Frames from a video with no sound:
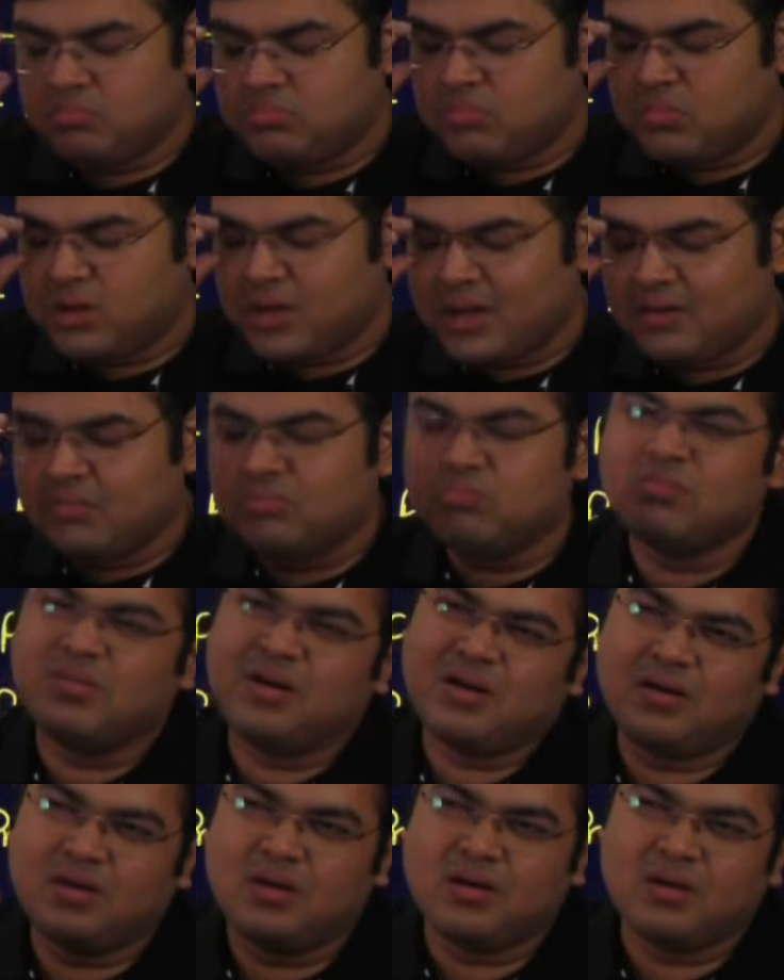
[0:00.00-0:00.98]
again,
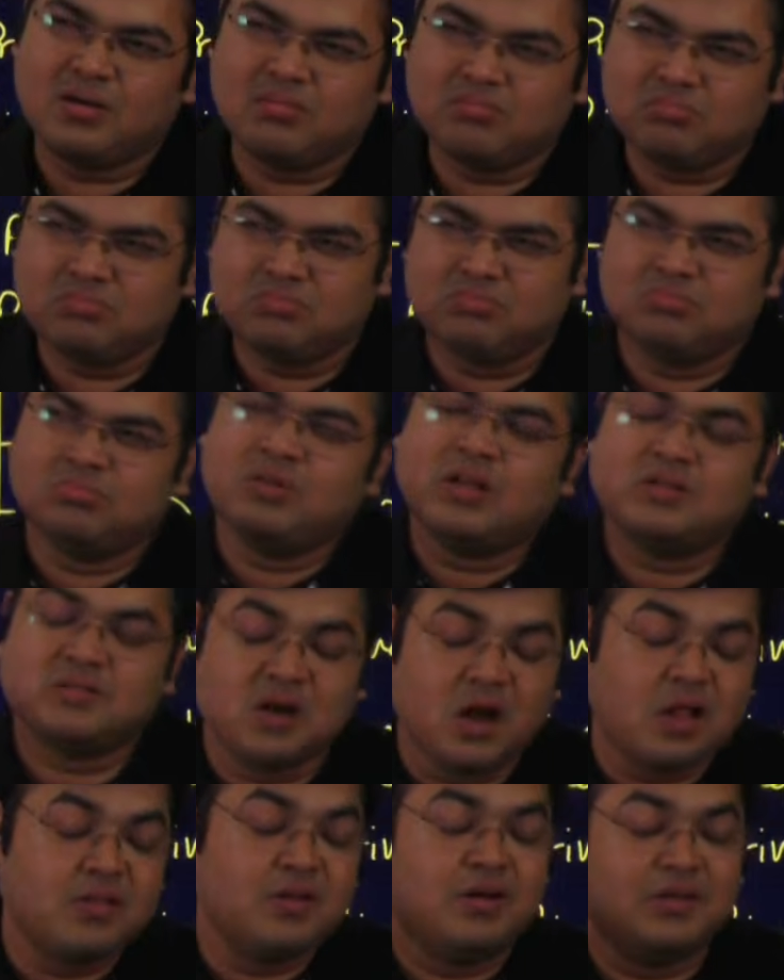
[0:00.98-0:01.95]
that's
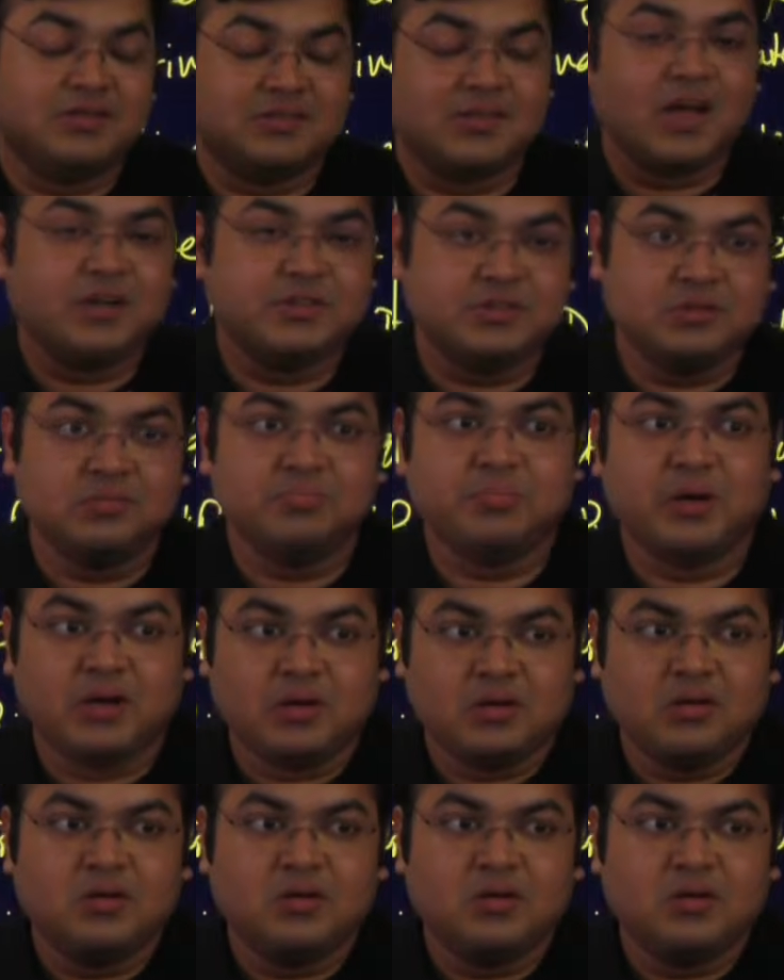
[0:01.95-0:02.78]
another discussion, but